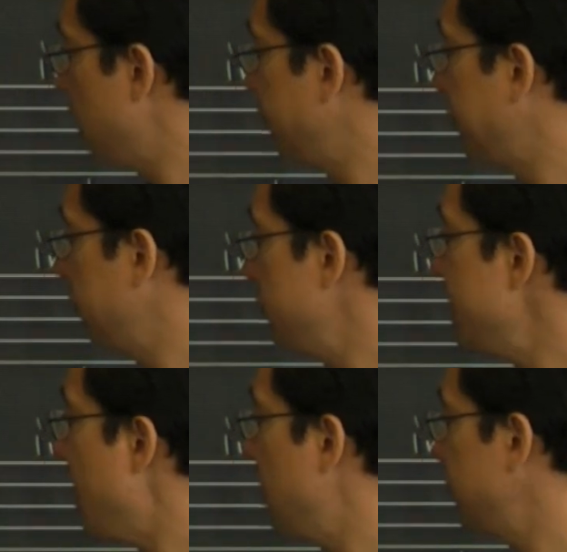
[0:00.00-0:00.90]
now of
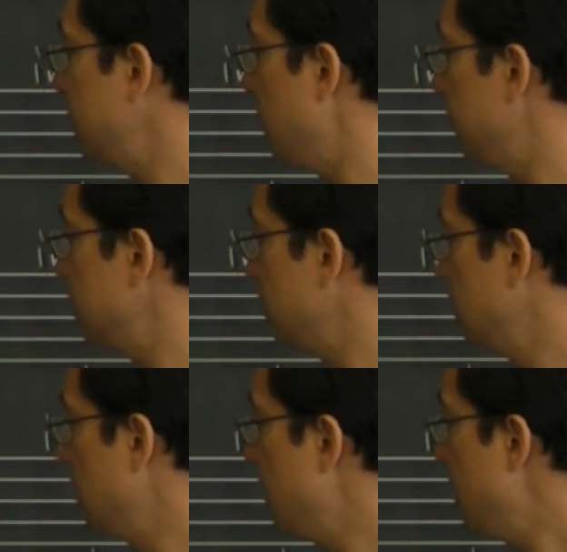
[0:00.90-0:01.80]
three half steps.
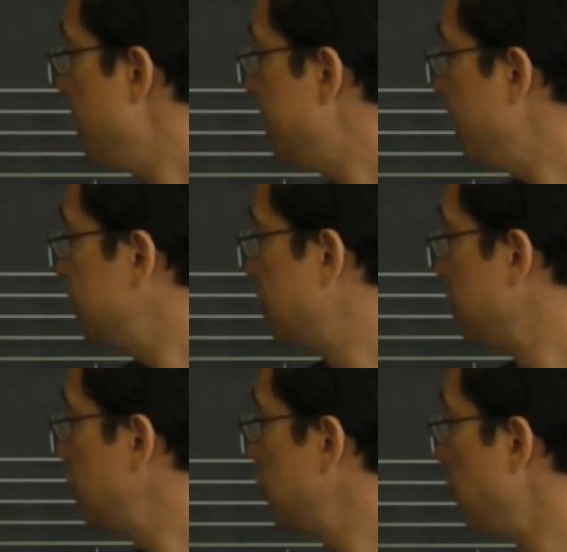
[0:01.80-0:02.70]
That's
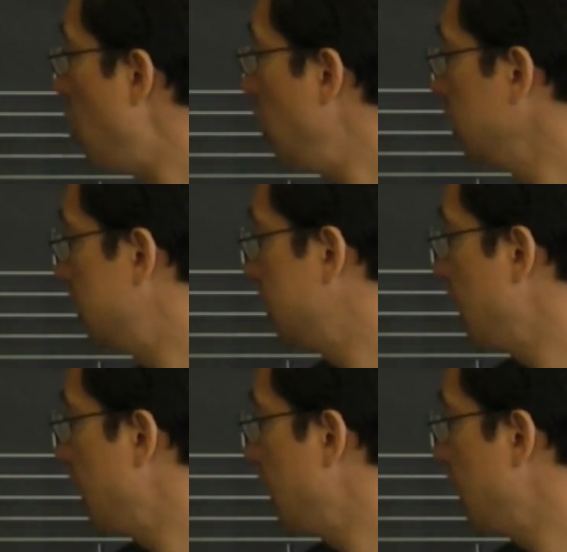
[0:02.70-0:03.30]
the smaller